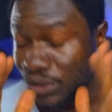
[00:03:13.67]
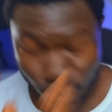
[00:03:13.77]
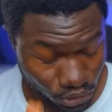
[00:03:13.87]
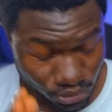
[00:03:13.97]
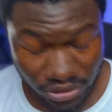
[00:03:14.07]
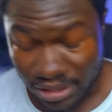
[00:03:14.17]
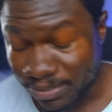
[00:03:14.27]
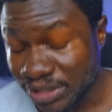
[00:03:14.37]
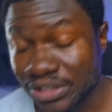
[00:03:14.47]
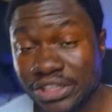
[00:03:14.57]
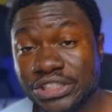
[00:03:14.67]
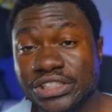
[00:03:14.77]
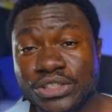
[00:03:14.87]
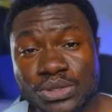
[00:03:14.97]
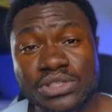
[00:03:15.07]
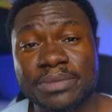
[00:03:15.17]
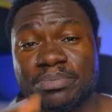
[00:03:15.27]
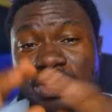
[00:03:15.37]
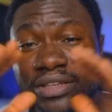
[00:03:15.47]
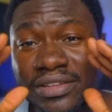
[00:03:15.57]
You do the application, you
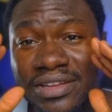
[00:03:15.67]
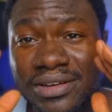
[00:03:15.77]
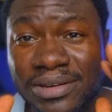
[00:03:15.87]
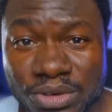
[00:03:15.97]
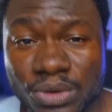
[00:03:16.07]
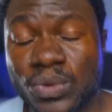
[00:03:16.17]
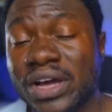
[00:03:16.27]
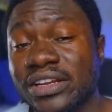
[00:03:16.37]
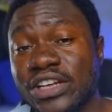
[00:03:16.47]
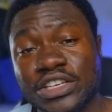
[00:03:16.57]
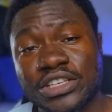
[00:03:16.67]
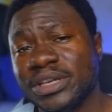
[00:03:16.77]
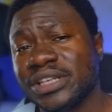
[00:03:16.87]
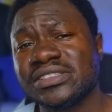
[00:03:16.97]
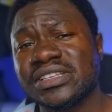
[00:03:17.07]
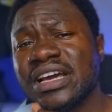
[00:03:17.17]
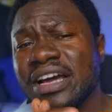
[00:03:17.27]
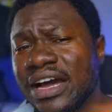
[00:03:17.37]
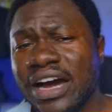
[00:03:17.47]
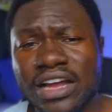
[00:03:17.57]
submit the required documents,
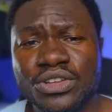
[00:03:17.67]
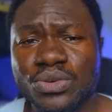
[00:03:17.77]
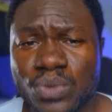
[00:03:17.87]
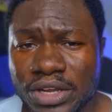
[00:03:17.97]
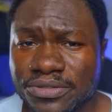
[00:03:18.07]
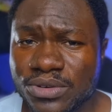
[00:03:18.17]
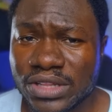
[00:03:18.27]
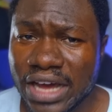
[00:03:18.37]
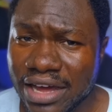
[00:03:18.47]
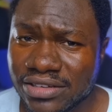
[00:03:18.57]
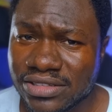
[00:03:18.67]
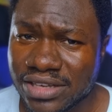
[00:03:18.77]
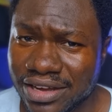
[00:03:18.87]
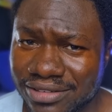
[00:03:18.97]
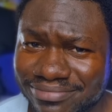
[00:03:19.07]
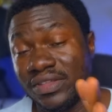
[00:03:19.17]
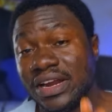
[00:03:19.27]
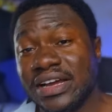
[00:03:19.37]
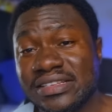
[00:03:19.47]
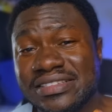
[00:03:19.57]
and you wait for the answer.
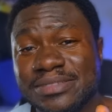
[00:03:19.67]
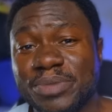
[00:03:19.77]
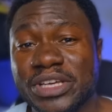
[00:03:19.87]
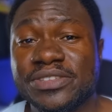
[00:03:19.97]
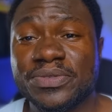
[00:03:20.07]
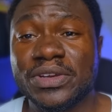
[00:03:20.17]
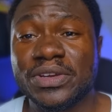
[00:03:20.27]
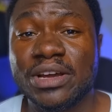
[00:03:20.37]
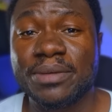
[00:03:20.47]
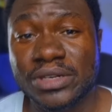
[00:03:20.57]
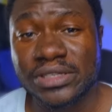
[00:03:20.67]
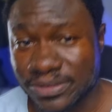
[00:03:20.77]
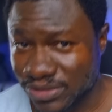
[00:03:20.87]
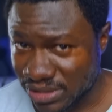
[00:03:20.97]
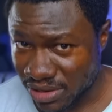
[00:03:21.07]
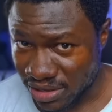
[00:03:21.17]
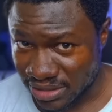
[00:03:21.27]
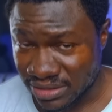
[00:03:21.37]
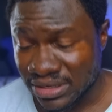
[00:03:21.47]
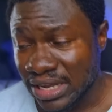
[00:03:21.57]
There are specific numbers of
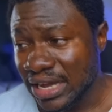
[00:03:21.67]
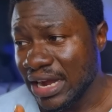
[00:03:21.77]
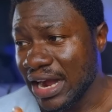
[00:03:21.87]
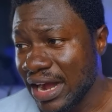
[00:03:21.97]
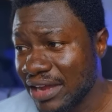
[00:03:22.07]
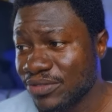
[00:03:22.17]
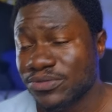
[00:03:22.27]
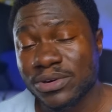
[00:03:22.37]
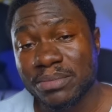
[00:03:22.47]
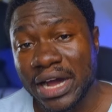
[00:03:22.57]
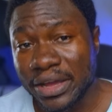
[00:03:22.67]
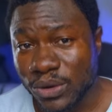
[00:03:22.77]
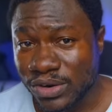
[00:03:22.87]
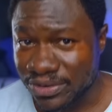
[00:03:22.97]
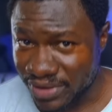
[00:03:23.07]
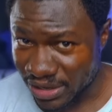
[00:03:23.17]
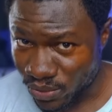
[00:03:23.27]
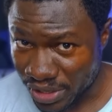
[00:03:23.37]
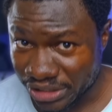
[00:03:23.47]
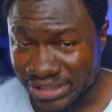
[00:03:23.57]
slots, and from my own
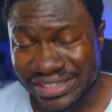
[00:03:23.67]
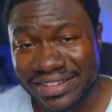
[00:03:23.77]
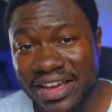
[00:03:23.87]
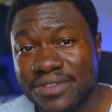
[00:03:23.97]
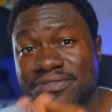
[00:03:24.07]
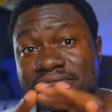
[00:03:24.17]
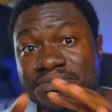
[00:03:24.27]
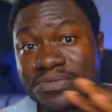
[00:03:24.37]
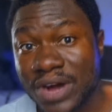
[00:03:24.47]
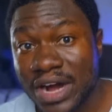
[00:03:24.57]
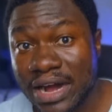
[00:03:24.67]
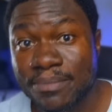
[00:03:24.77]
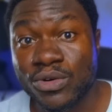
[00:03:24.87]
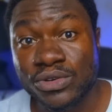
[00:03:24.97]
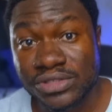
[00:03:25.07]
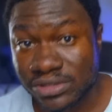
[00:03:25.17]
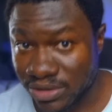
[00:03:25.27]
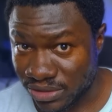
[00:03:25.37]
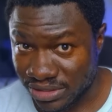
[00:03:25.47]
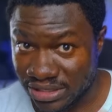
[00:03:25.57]
evaluation, there are far more
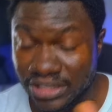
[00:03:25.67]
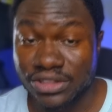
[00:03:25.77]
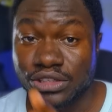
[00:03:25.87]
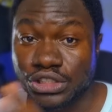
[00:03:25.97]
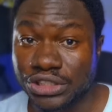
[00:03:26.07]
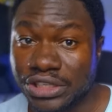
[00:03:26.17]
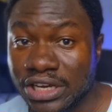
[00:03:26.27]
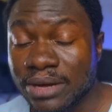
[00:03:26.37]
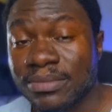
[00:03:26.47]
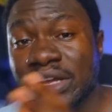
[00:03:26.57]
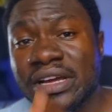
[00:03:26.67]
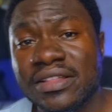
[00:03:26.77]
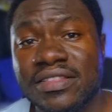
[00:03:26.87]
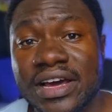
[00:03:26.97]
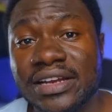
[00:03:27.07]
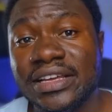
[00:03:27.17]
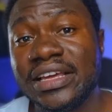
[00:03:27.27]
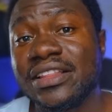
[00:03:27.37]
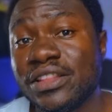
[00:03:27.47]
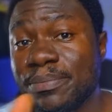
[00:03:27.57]
slots in the GCUB than
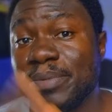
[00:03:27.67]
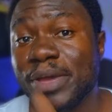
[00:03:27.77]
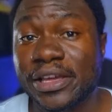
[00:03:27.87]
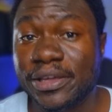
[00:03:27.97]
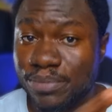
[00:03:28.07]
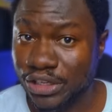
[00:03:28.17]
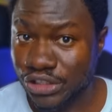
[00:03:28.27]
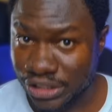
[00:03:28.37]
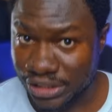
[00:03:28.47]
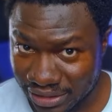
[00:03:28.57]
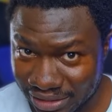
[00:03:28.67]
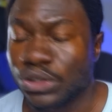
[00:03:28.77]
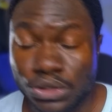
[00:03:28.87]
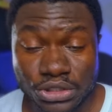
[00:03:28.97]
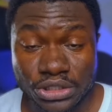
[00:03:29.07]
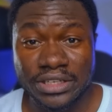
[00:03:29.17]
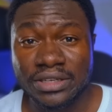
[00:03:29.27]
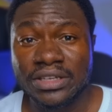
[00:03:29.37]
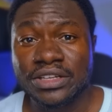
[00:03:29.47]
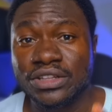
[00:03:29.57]
in the PEC-PG.
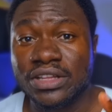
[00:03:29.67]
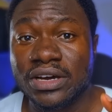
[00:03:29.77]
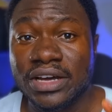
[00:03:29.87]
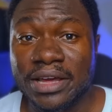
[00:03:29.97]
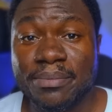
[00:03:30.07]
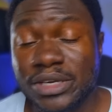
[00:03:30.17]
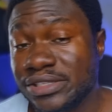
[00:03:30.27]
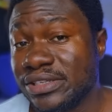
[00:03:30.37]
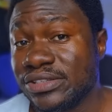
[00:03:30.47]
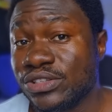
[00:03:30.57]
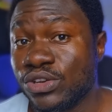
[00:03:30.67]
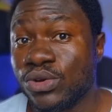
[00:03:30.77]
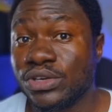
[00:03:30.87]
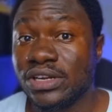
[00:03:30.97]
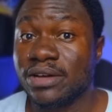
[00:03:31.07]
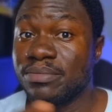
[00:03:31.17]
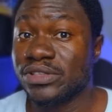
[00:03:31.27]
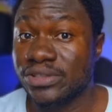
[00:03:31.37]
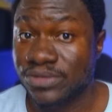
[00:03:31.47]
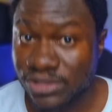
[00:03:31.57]
Usually, the embassies know the
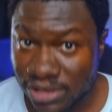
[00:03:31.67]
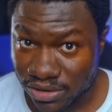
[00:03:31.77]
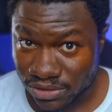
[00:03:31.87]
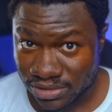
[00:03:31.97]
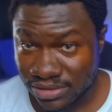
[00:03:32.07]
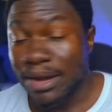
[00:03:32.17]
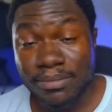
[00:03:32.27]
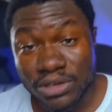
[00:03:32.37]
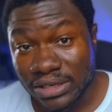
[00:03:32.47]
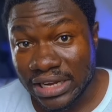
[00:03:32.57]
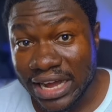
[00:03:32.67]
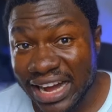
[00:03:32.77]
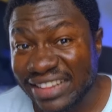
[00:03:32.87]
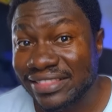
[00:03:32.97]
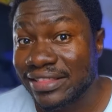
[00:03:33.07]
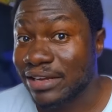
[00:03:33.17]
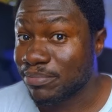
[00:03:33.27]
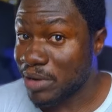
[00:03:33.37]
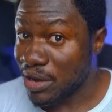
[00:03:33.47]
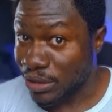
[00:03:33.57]
numbers of slots. I'm not at
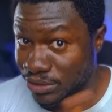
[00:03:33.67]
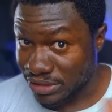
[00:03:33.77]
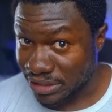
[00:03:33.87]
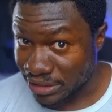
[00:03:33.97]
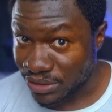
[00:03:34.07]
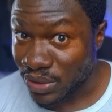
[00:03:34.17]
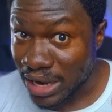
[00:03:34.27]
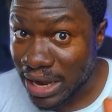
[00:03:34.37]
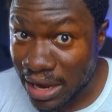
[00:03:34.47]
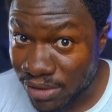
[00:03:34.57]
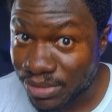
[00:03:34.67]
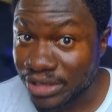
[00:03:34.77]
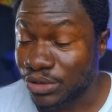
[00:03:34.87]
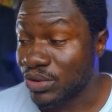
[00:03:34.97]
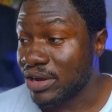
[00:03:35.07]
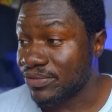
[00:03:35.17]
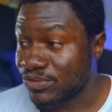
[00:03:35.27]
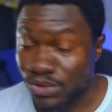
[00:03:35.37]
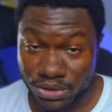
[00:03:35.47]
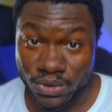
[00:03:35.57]
that power to tell you how many you have
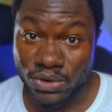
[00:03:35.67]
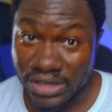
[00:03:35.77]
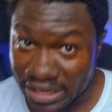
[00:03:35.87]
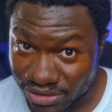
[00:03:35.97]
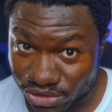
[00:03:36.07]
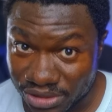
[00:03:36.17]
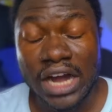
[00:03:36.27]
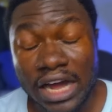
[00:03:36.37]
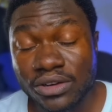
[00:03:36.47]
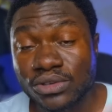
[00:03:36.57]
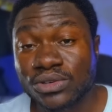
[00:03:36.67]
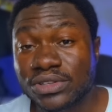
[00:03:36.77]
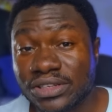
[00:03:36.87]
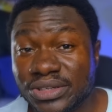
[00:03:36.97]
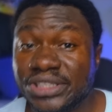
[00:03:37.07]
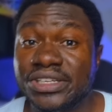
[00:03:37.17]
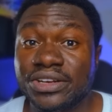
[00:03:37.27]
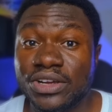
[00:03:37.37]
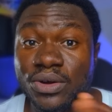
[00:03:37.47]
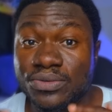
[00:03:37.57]
for your own country. I don't know the
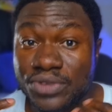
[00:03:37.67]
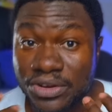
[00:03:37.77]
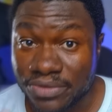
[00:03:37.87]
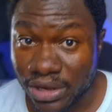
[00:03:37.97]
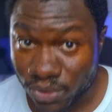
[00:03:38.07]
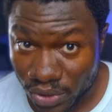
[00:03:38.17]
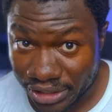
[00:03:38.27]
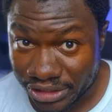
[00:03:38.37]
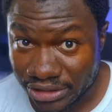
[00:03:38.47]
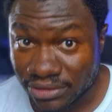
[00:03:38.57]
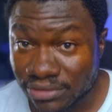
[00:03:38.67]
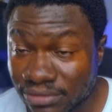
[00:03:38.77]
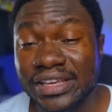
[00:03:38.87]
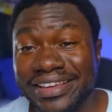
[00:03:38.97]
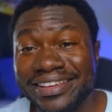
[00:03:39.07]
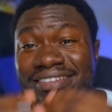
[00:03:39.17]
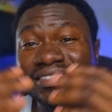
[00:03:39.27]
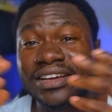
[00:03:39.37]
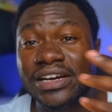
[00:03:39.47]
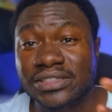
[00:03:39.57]
criteria of evaluation.
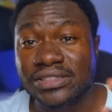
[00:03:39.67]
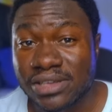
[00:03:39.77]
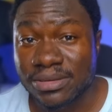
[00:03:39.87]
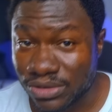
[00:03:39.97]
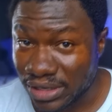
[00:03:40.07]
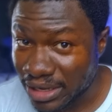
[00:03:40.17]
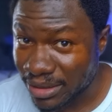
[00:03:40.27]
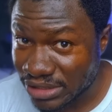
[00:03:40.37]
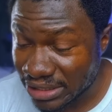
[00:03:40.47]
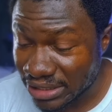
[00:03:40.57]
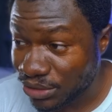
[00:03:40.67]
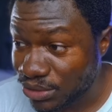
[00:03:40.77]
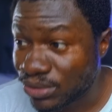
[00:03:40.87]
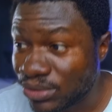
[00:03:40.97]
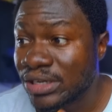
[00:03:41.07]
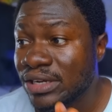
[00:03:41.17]
In a summary, I'm telling you